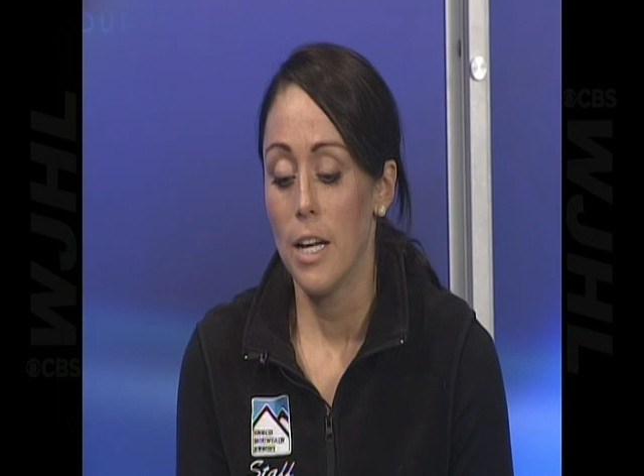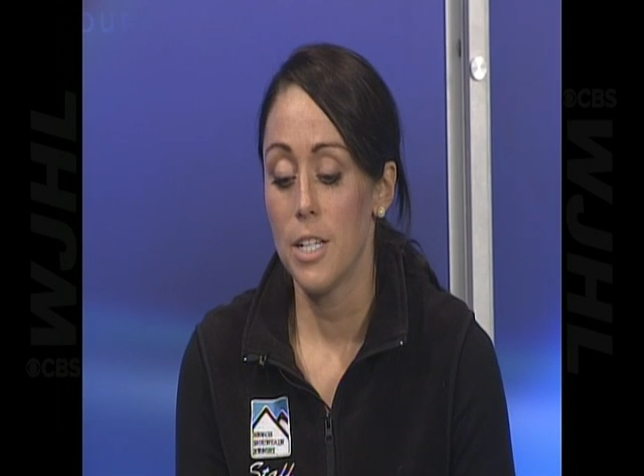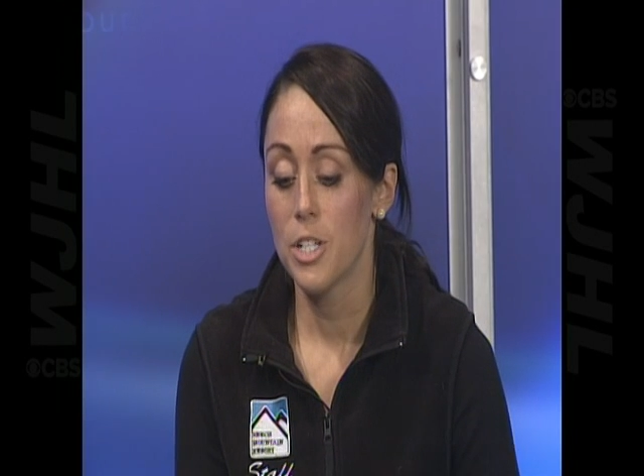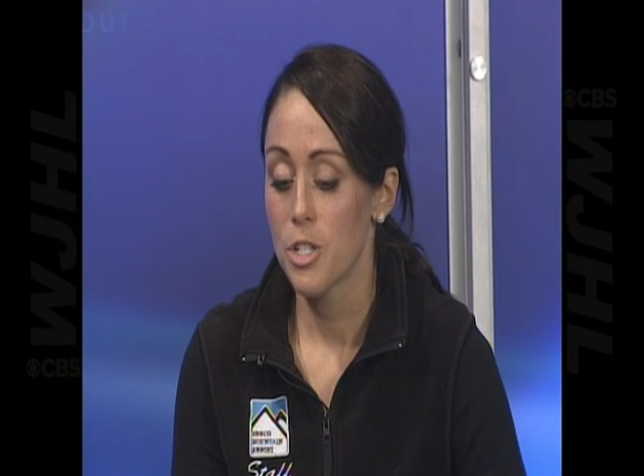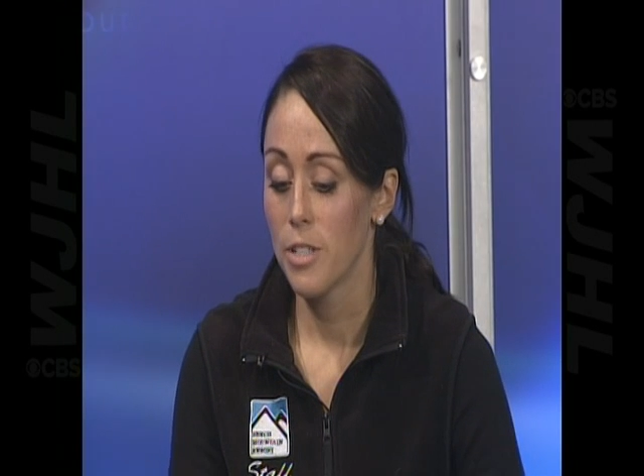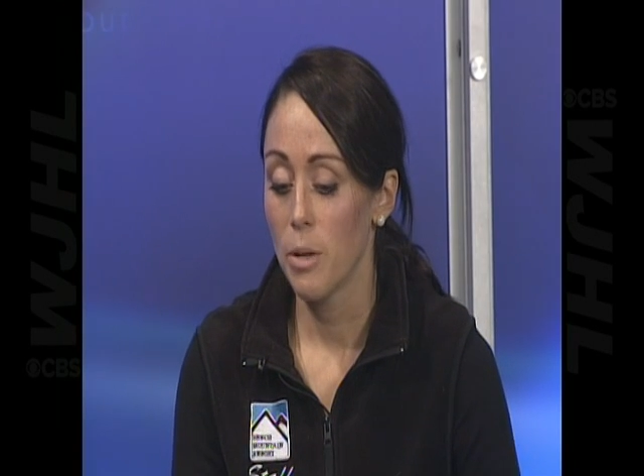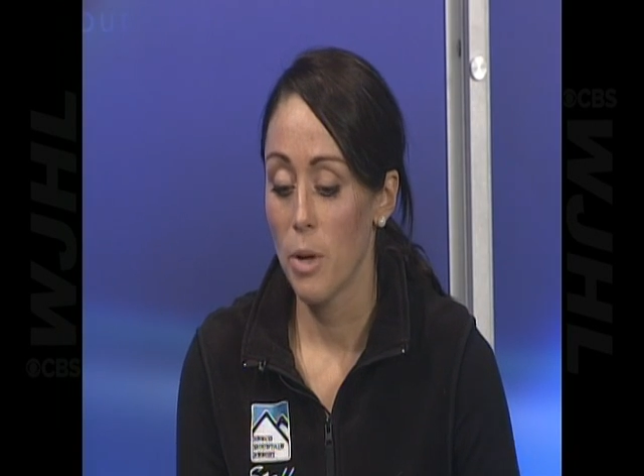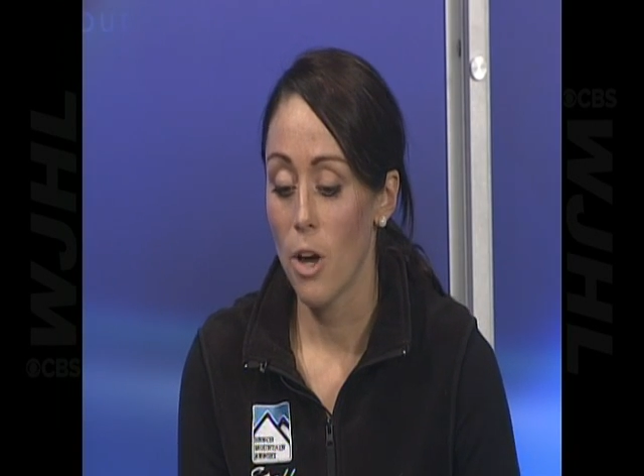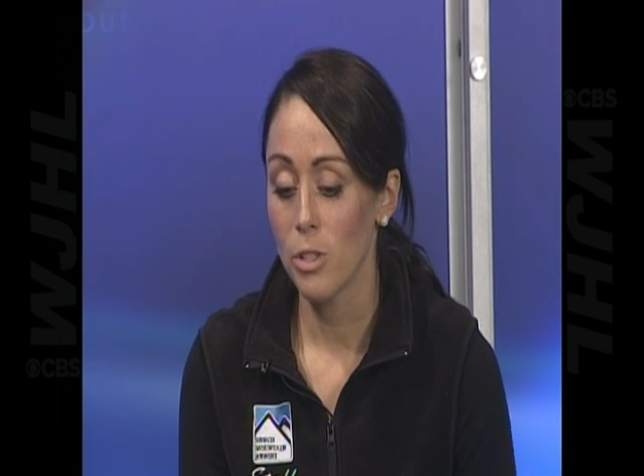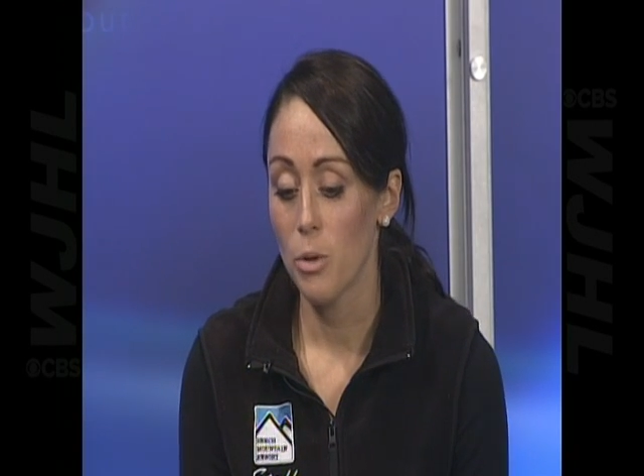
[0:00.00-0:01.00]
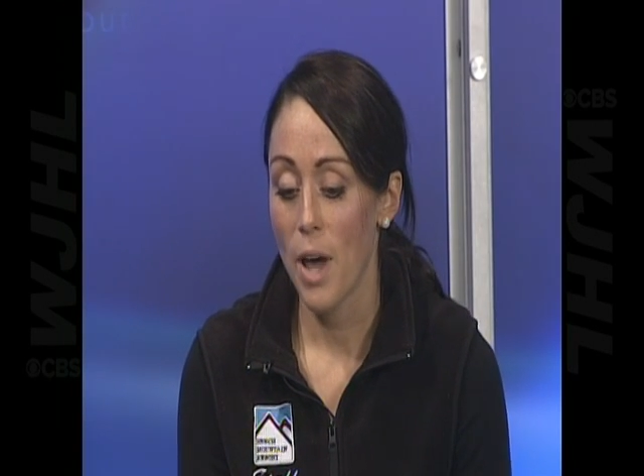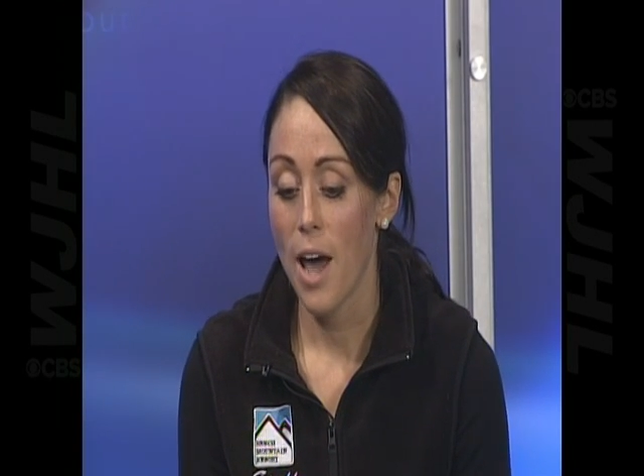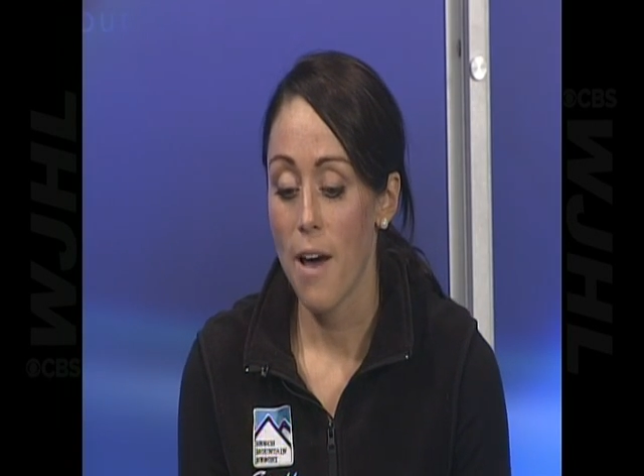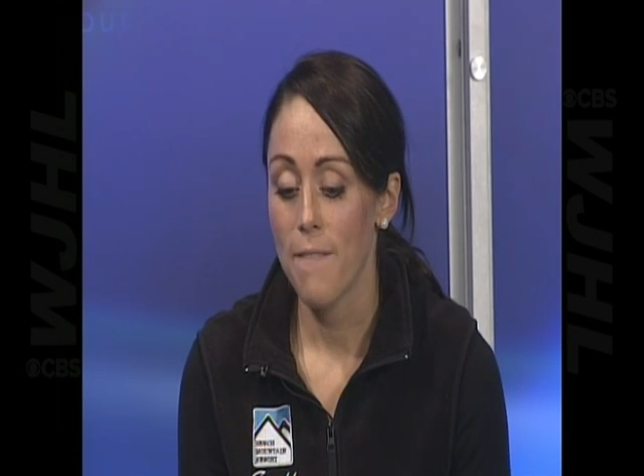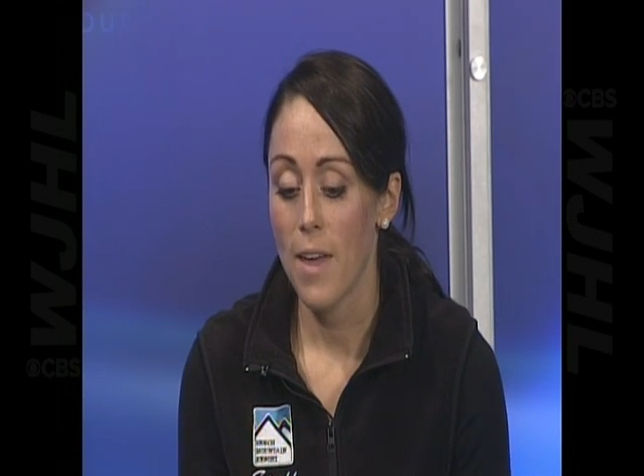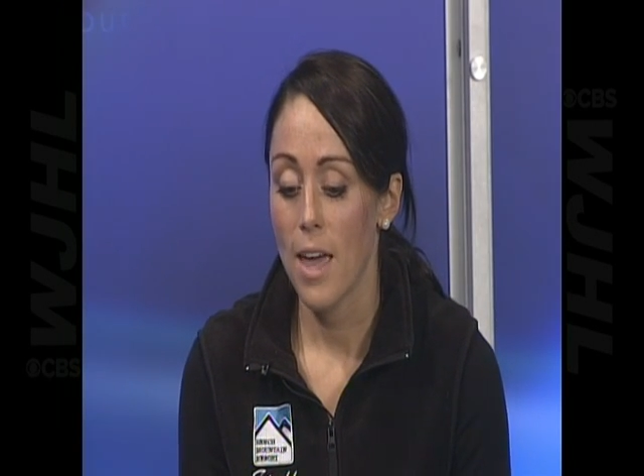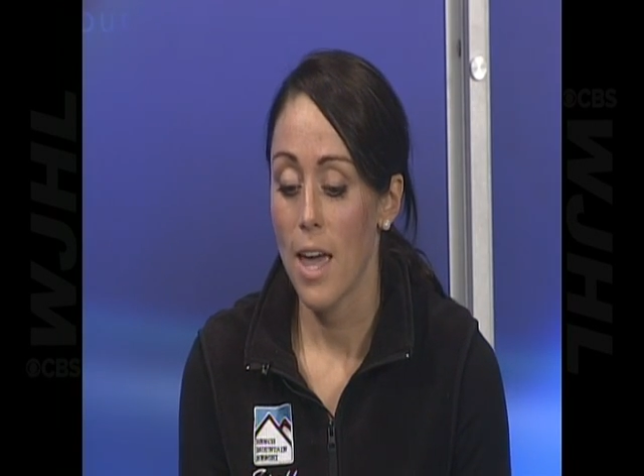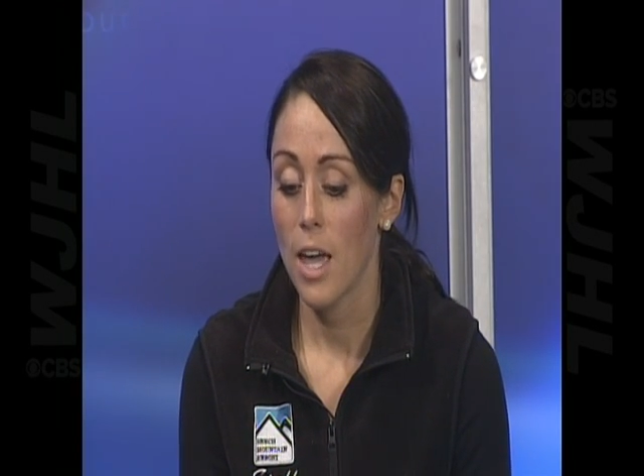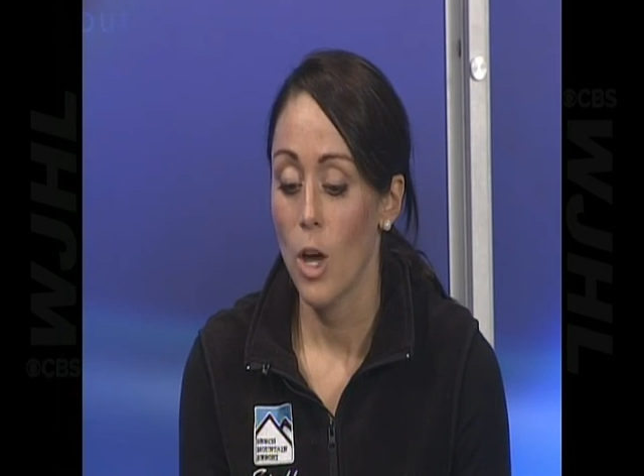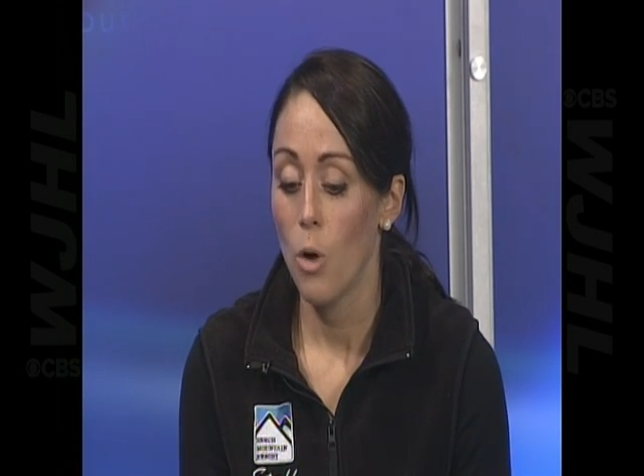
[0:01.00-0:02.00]
Additionally, we also have
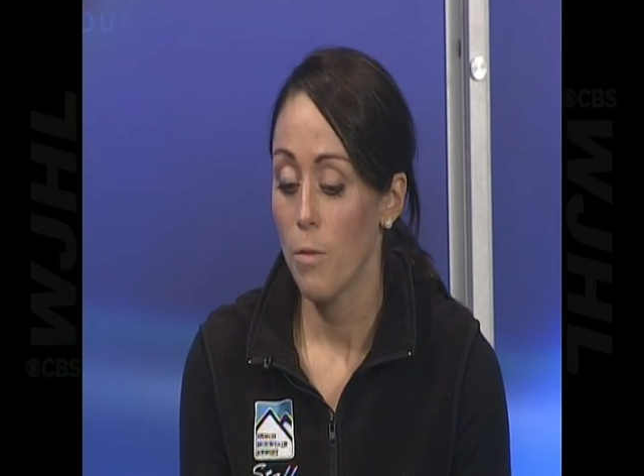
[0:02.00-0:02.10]
a